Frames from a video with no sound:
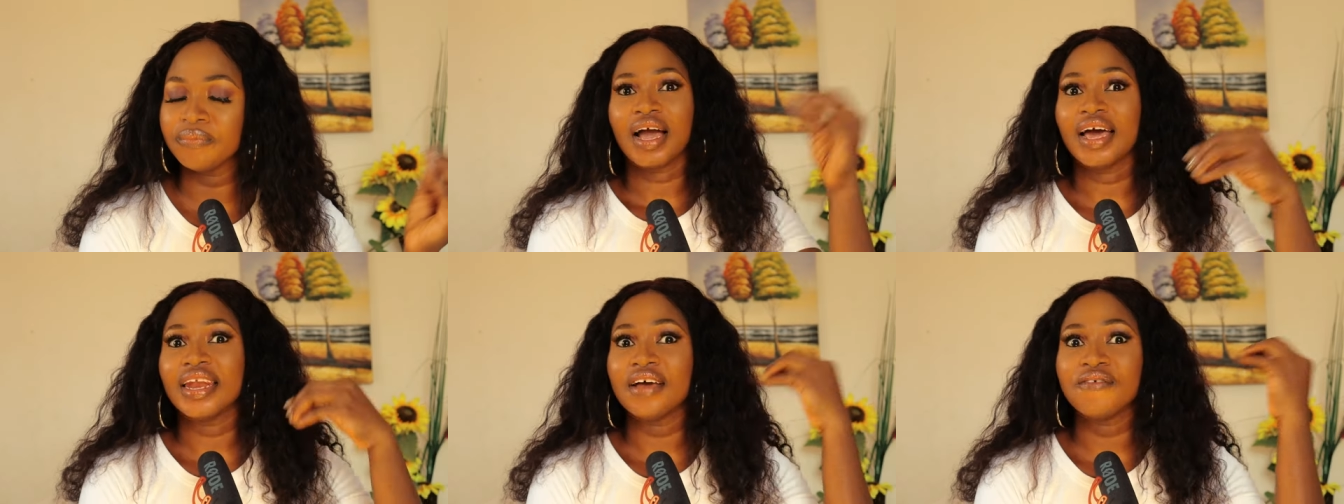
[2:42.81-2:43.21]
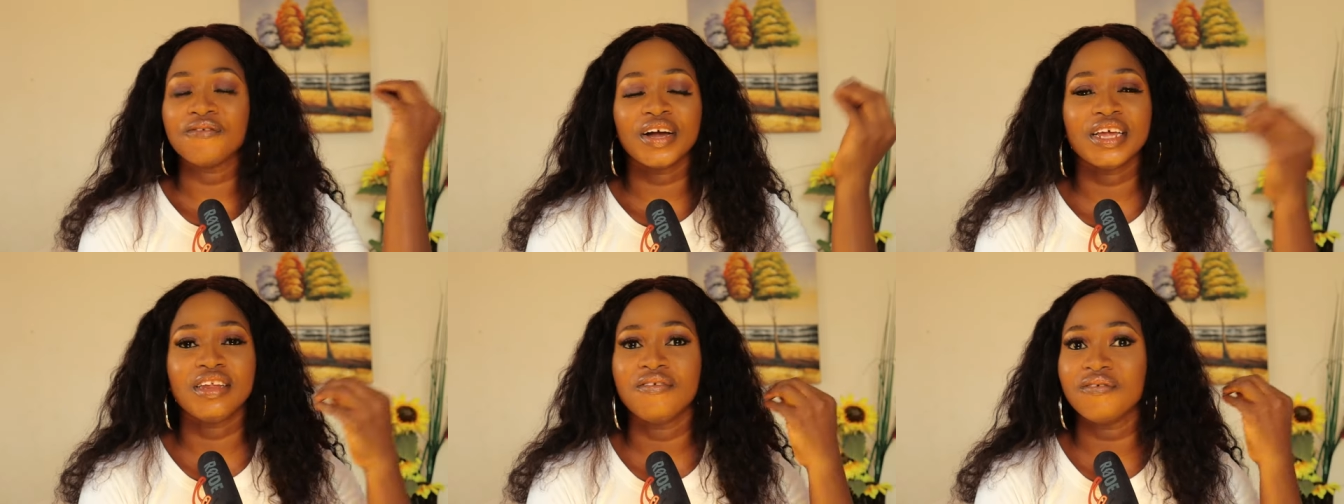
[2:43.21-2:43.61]
And I
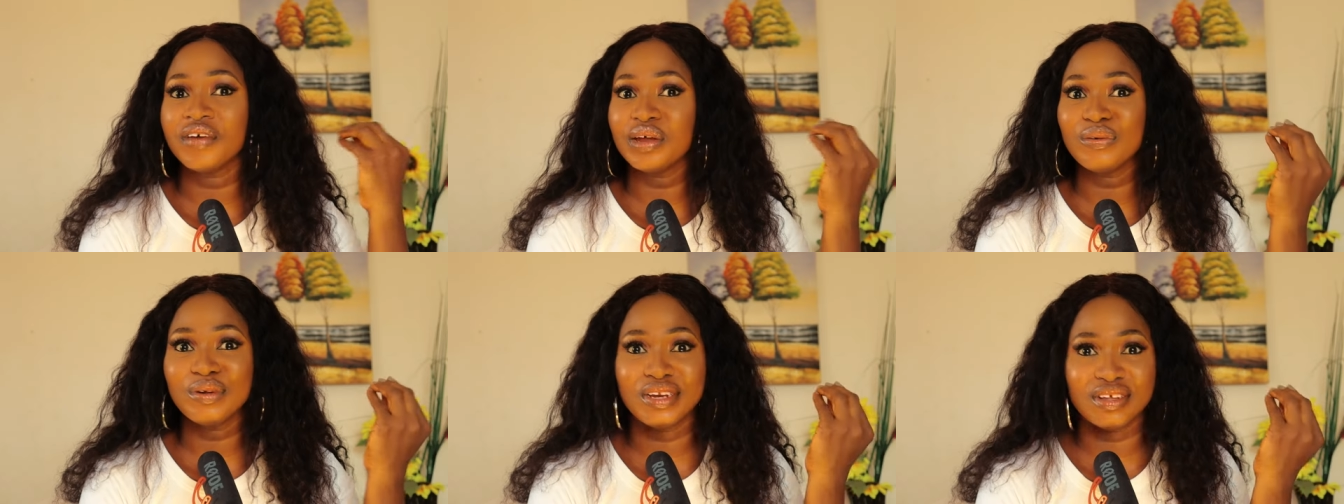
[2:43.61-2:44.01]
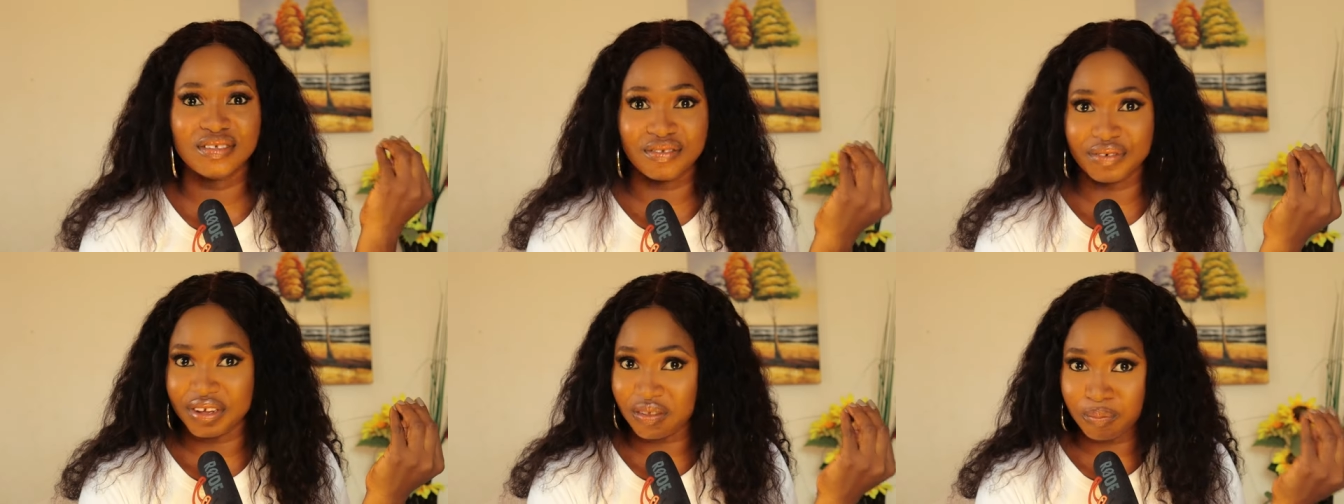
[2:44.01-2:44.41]
find it very
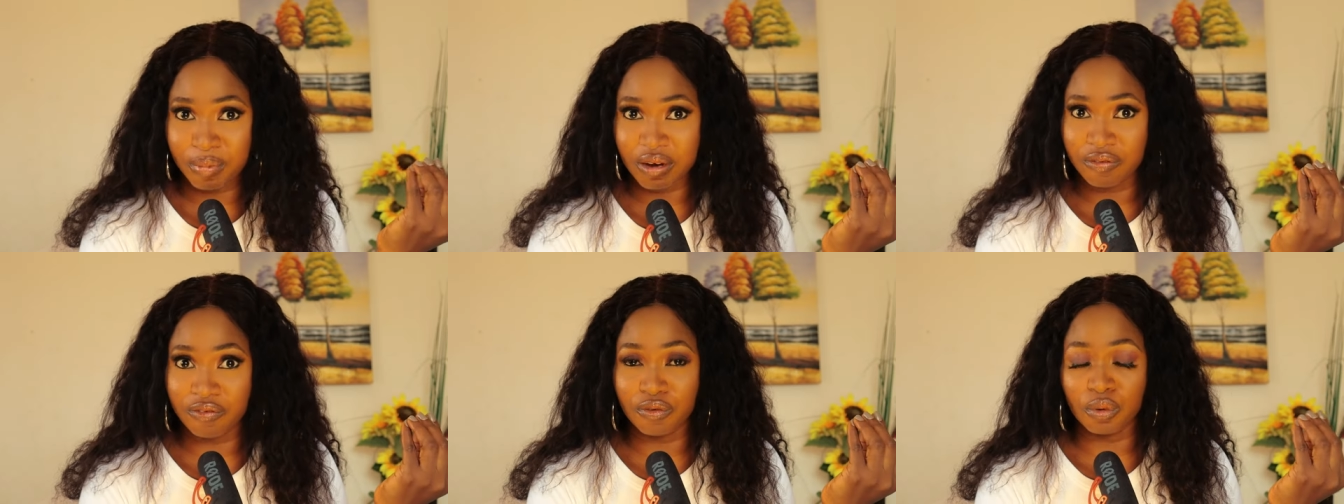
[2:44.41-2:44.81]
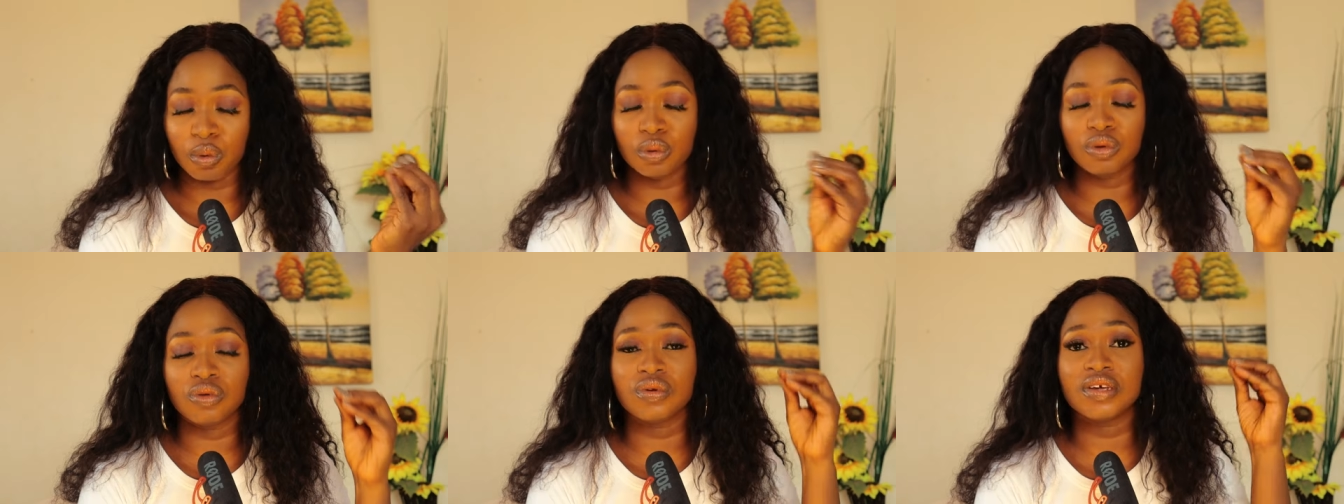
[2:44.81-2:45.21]

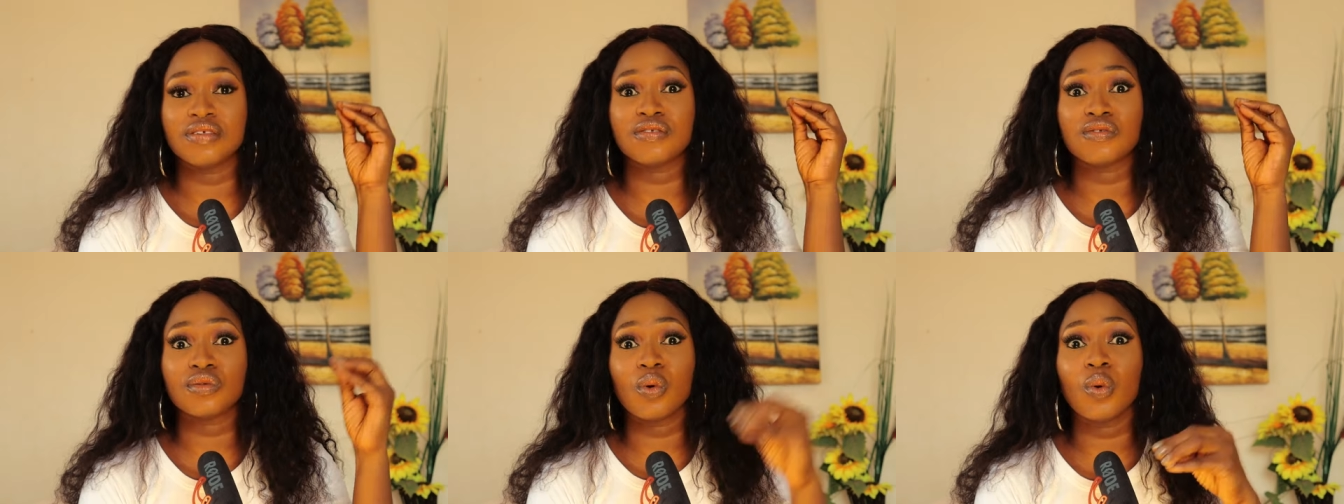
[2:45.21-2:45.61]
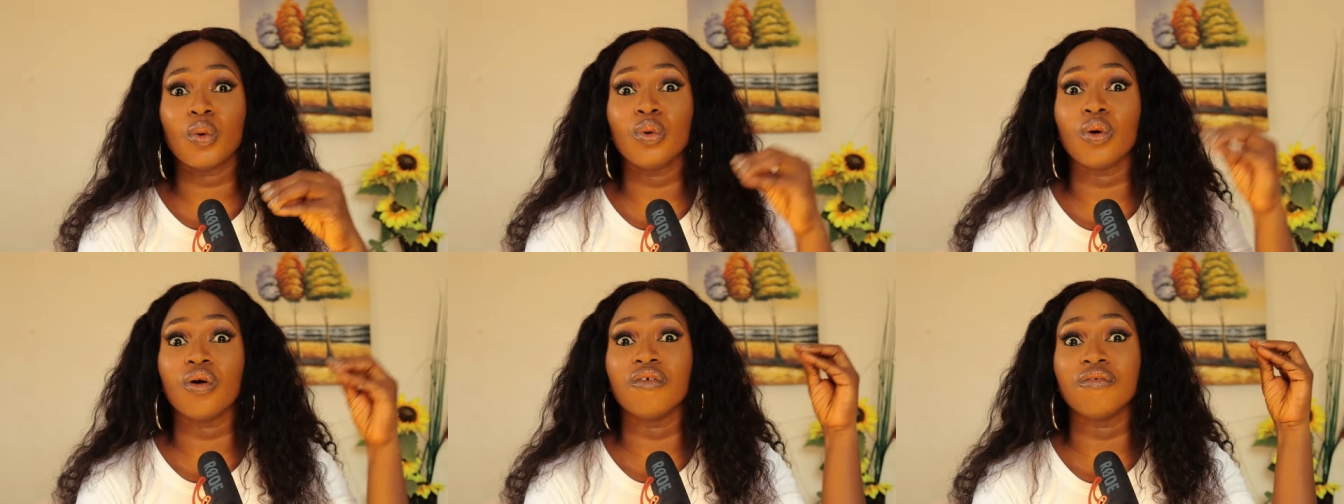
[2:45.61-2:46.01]
disrespectful to the
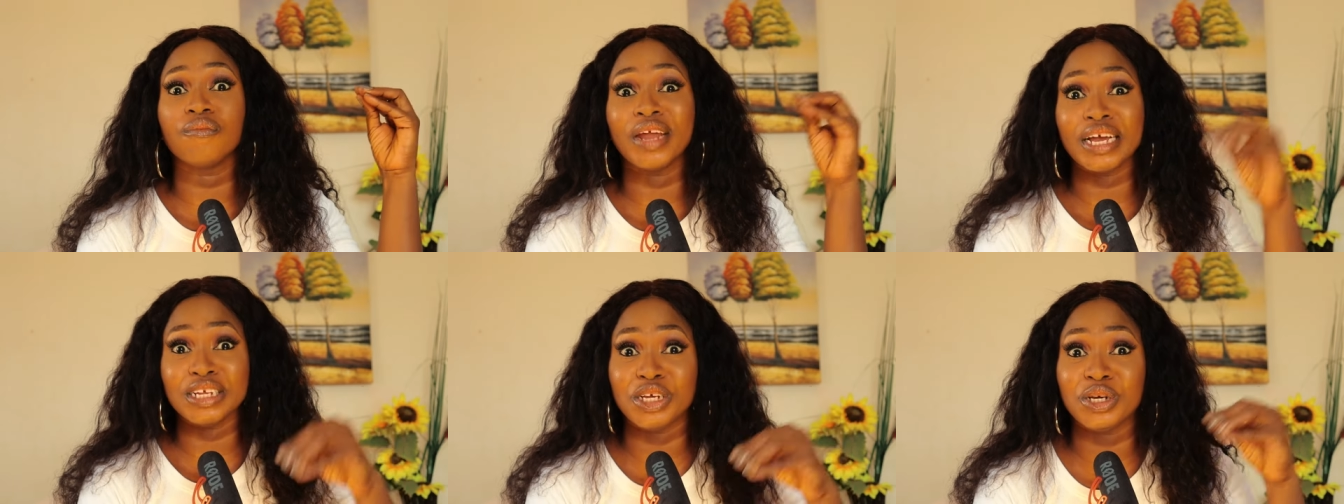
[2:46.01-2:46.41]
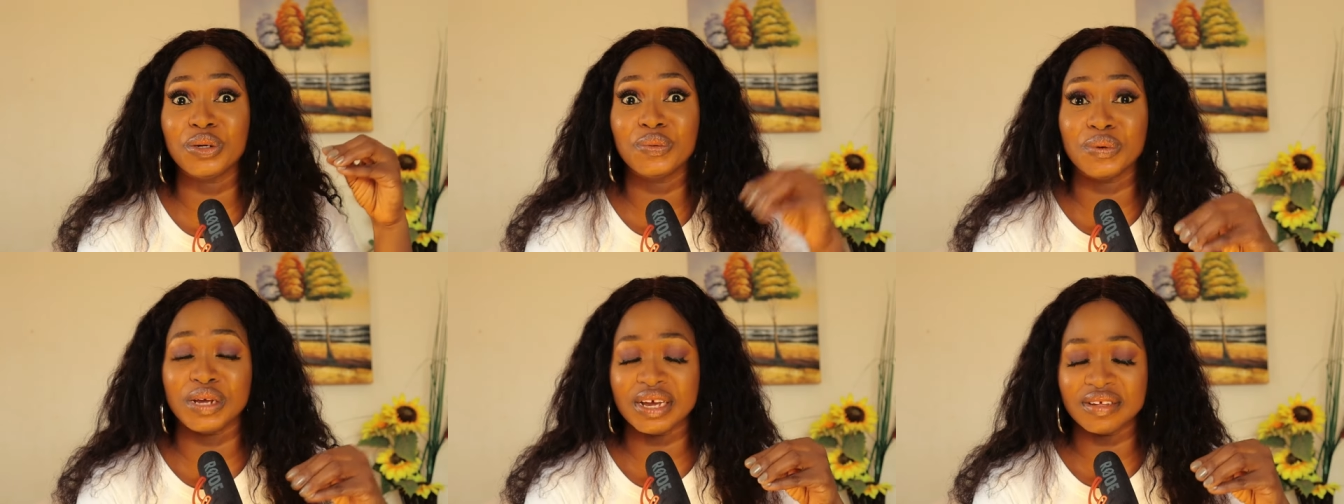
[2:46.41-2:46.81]
soul of
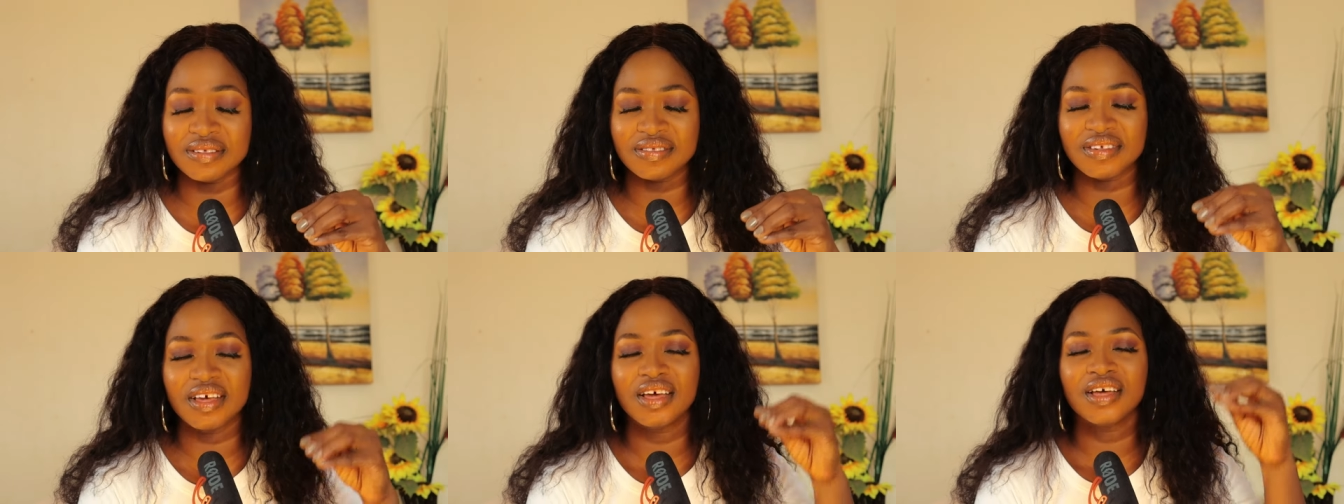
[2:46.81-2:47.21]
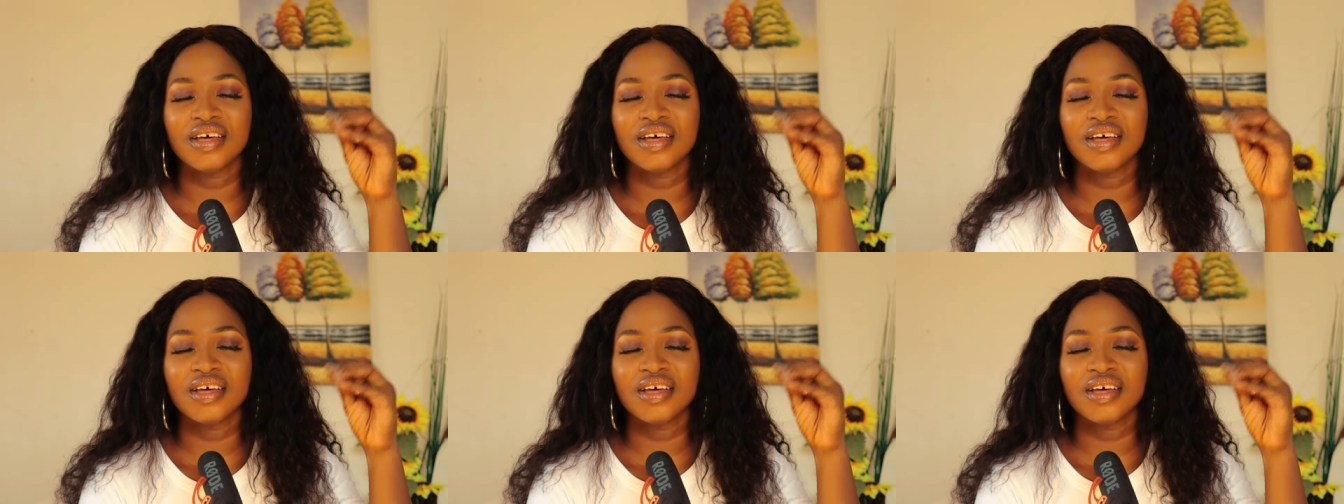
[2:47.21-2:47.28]
Nigerians,